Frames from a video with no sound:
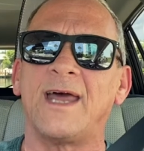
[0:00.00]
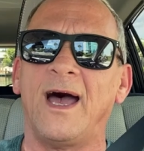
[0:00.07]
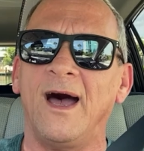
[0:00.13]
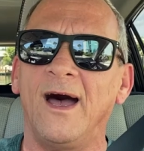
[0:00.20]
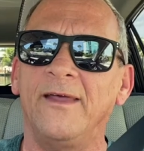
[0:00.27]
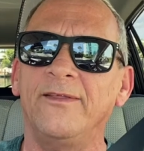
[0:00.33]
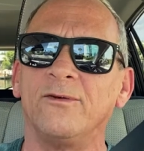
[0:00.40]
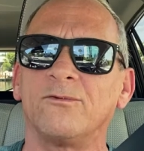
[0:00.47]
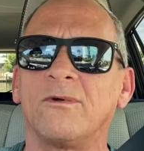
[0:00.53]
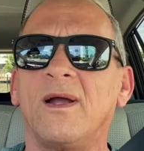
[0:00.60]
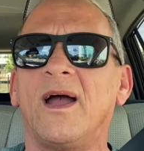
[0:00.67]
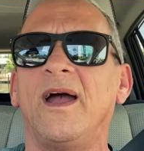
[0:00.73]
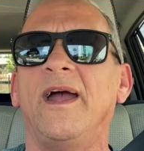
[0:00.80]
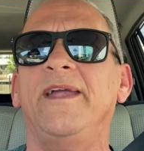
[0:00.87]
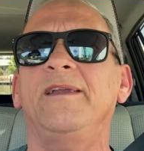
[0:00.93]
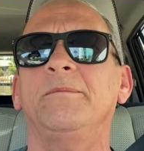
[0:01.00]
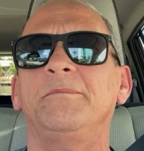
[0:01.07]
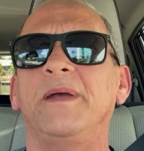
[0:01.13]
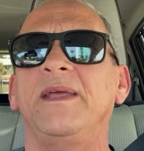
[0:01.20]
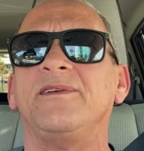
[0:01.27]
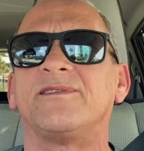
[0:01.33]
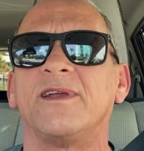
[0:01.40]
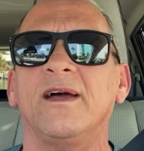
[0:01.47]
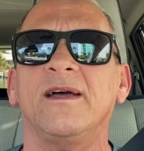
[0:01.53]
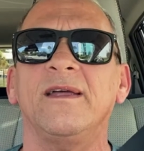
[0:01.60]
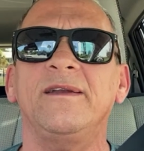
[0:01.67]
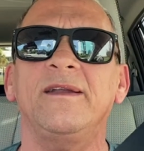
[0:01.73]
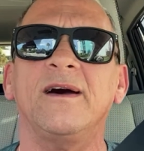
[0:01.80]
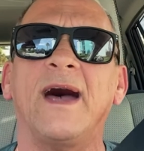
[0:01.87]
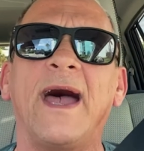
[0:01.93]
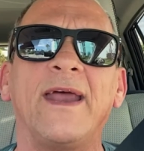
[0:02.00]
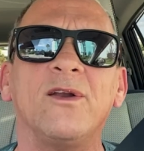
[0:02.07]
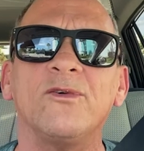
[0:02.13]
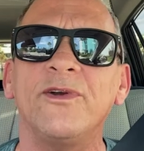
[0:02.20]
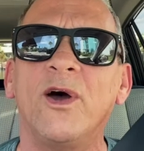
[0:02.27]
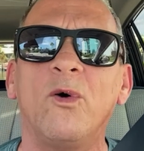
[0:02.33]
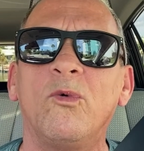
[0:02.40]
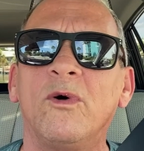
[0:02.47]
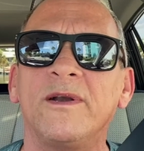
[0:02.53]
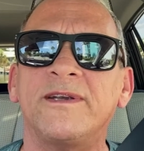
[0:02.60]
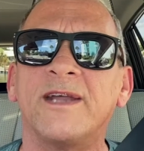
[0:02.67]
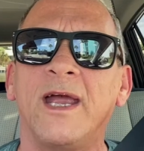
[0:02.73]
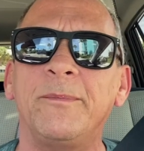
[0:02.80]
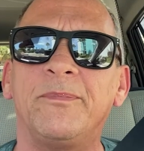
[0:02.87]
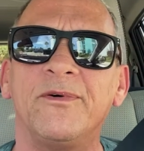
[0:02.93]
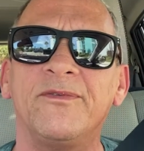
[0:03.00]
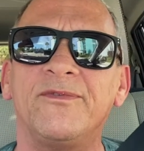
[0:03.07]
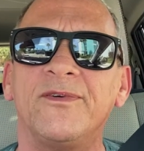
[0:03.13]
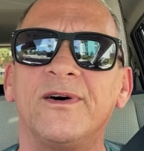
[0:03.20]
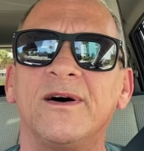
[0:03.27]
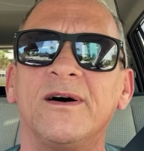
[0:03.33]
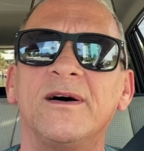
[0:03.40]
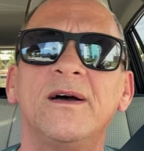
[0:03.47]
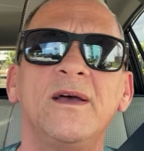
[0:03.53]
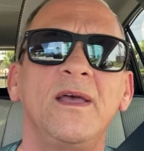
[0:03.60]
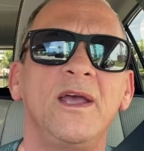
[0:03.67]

on the ride and based on, uh, I don't know what type of uh,